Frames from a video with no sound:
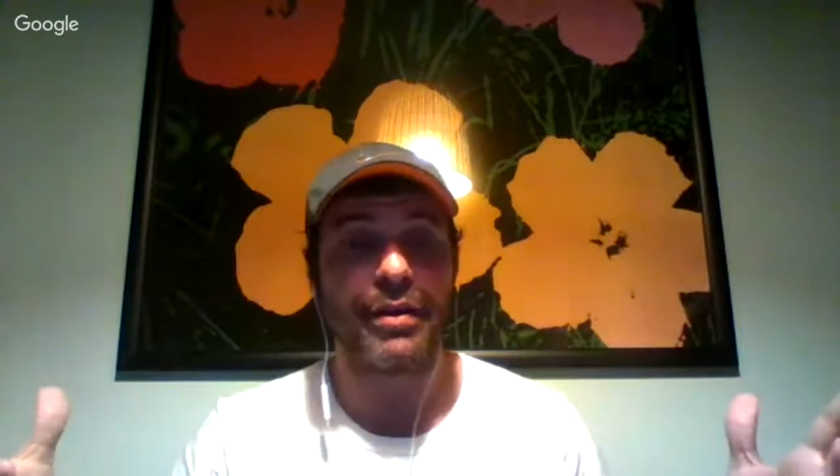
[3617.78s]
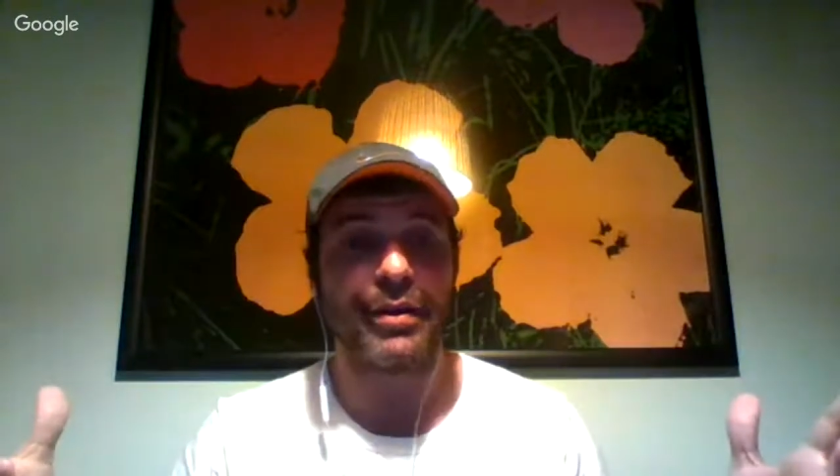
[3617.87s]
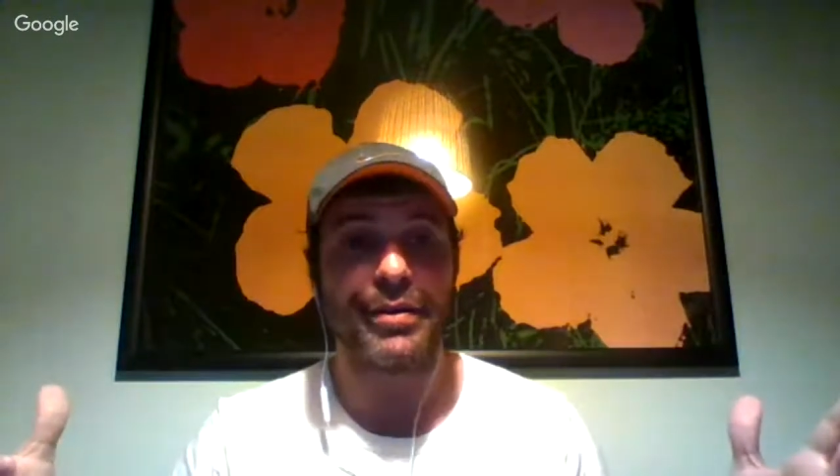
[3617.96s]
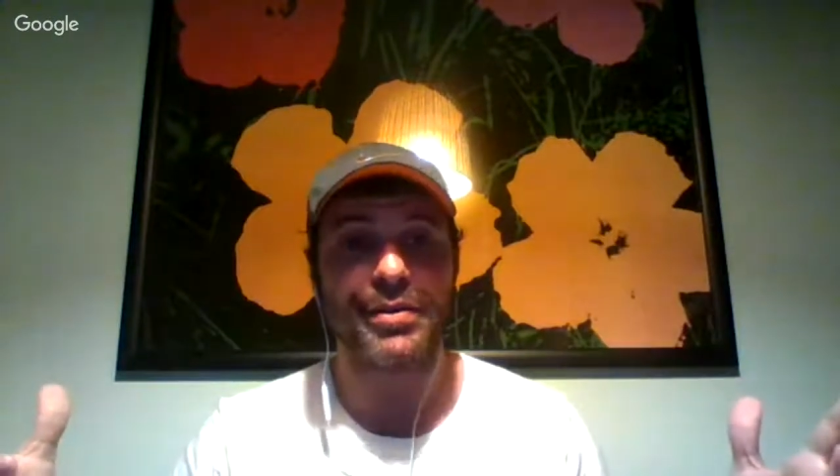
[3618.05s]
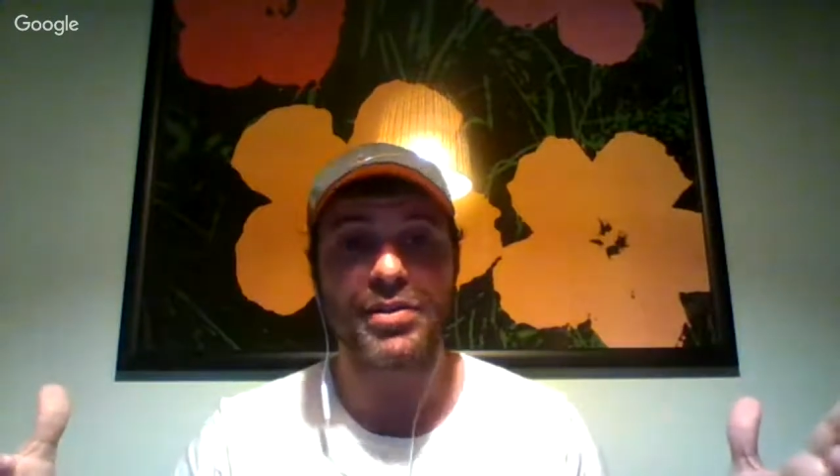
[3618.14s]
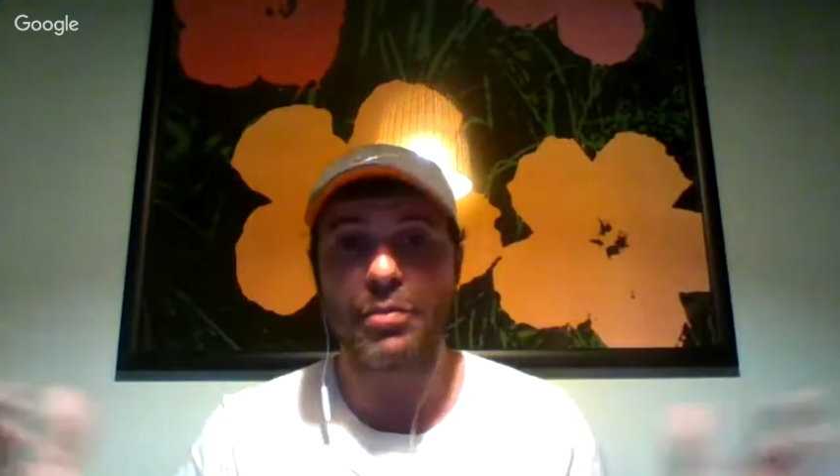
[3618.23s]

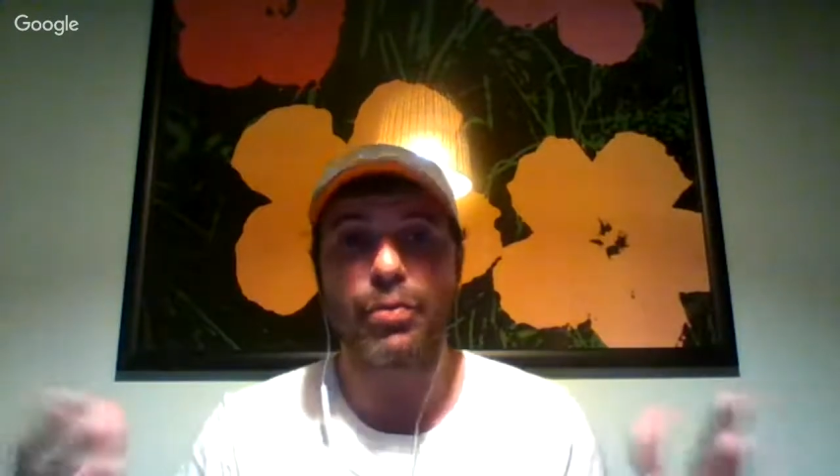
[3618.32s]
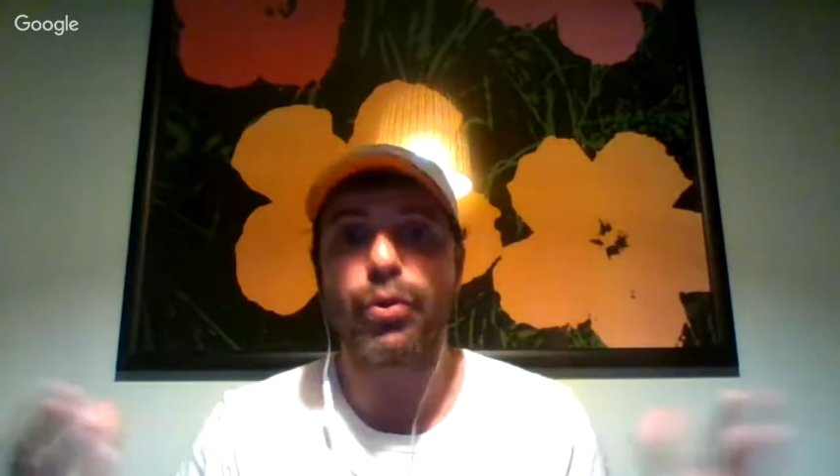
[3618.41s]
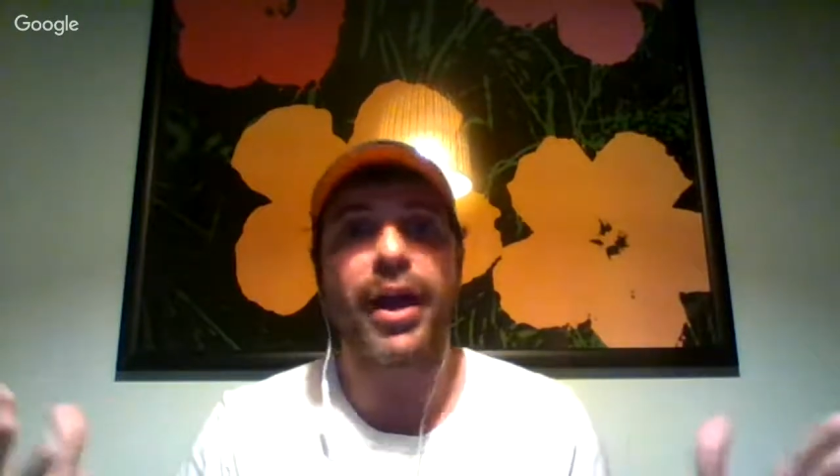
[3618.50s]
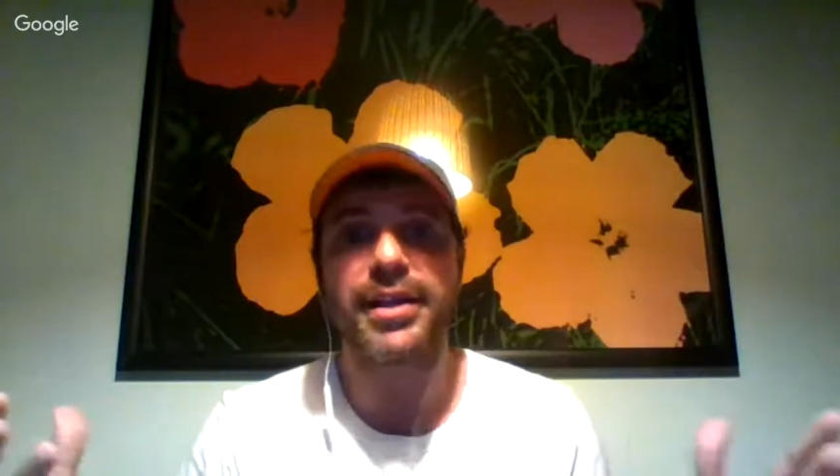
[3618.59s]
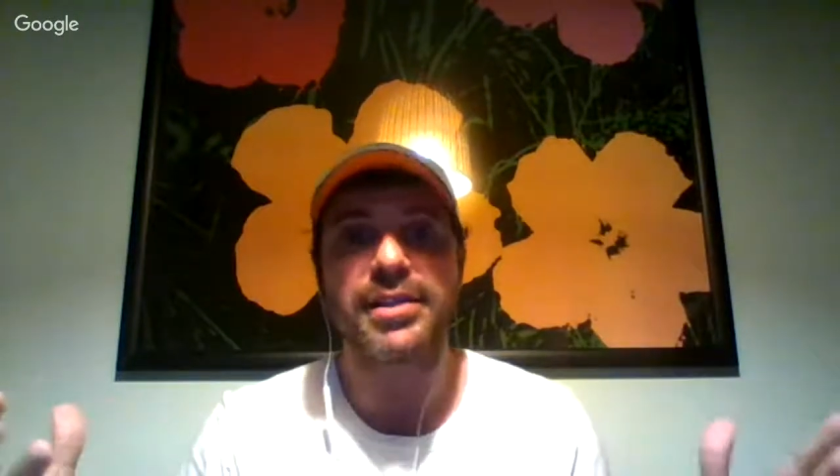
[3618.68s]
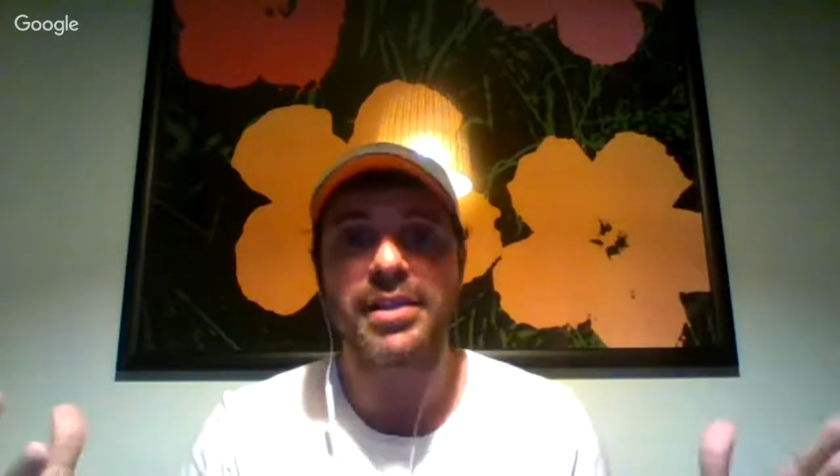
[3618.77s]

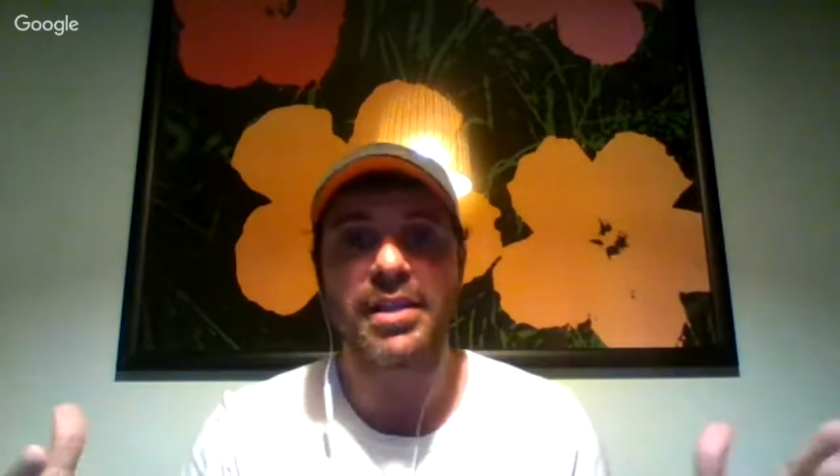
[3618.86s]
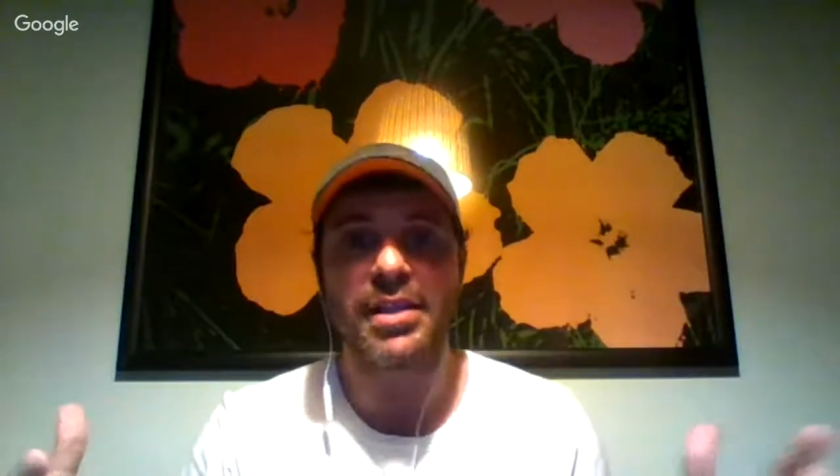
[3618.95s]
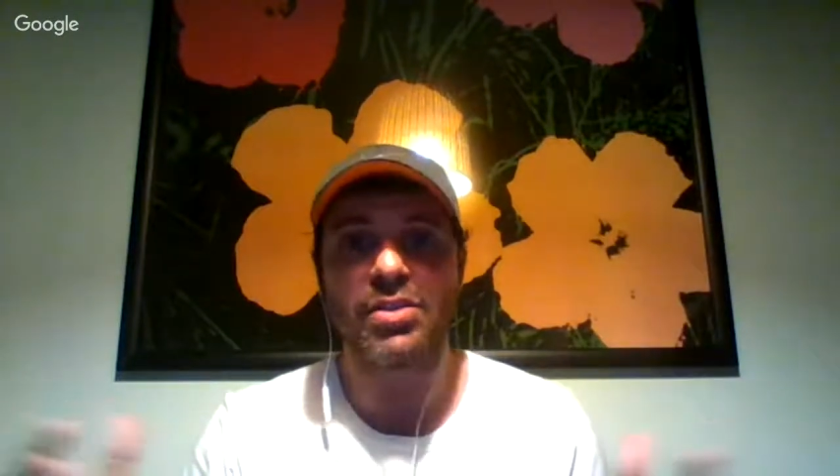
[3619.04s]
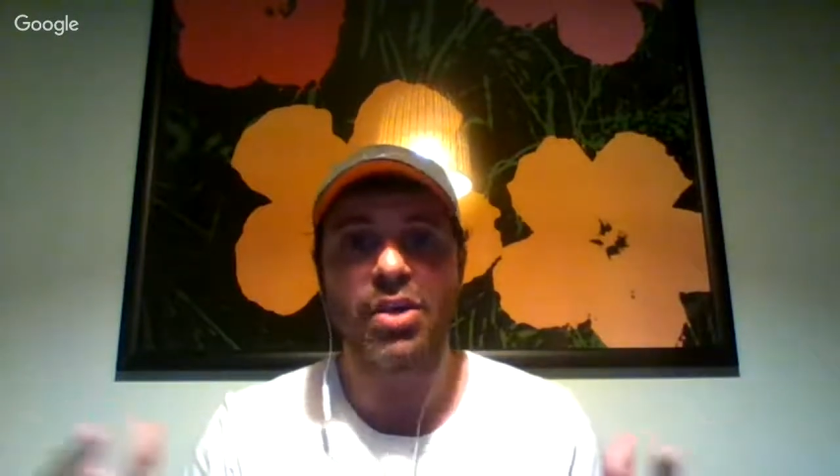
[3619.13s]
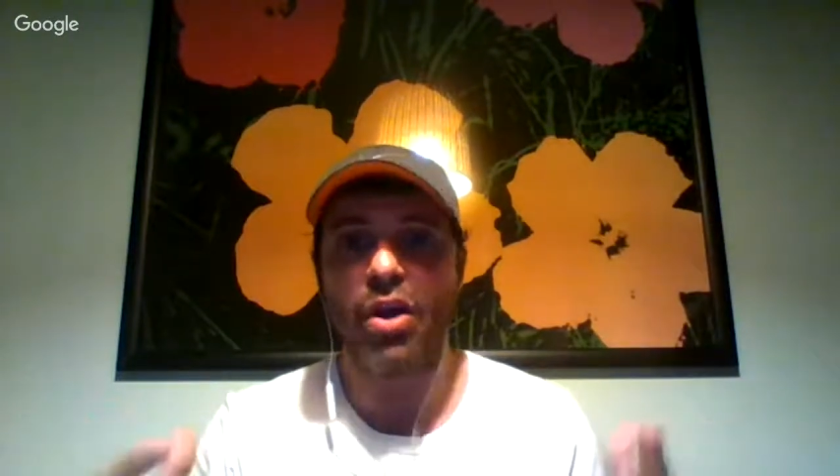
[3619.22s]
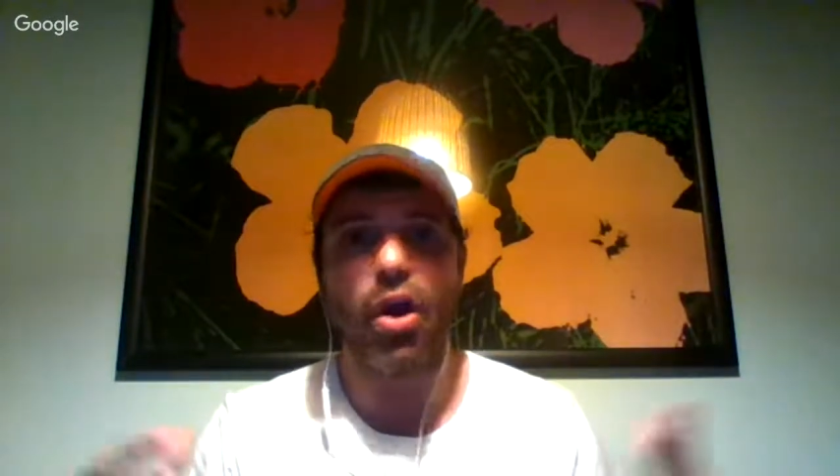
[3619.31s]
surprising, is not